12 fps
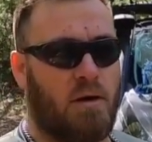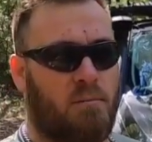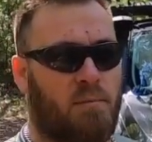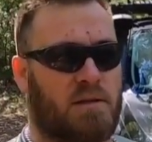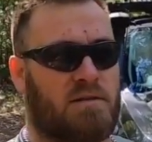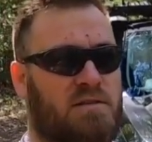
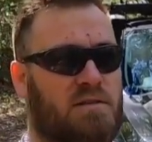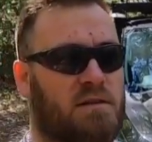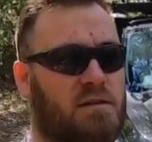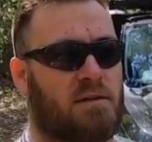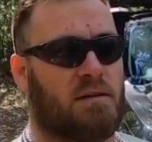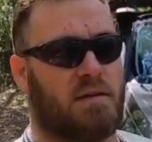but
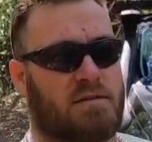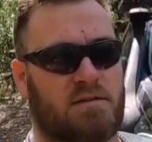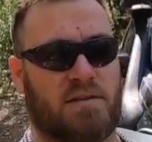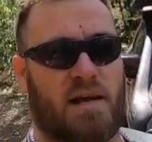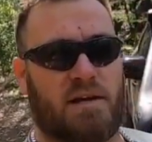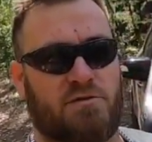still it's a
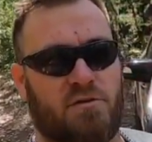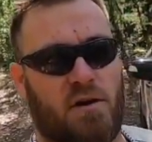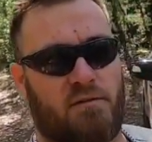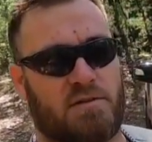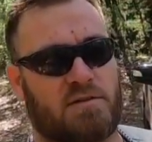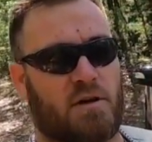daily
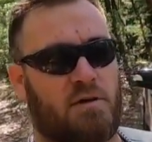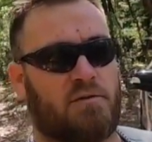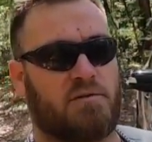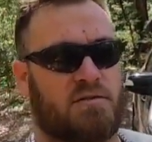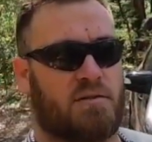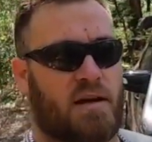driver, so
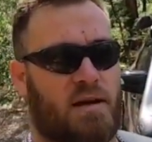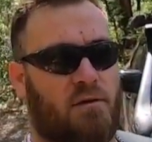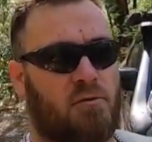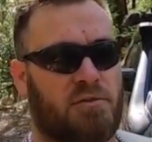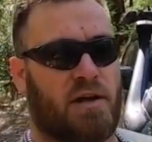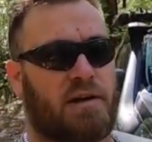it's
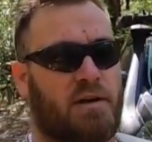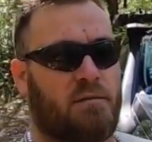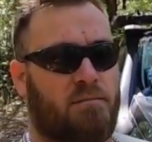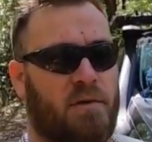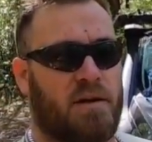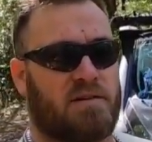all done
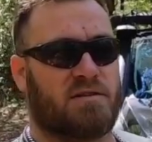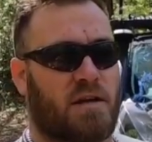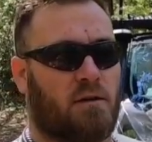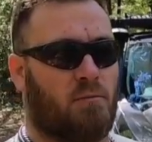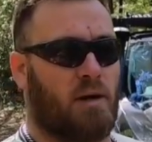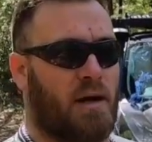in a
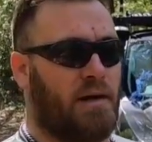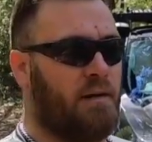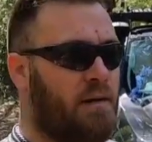subtle way.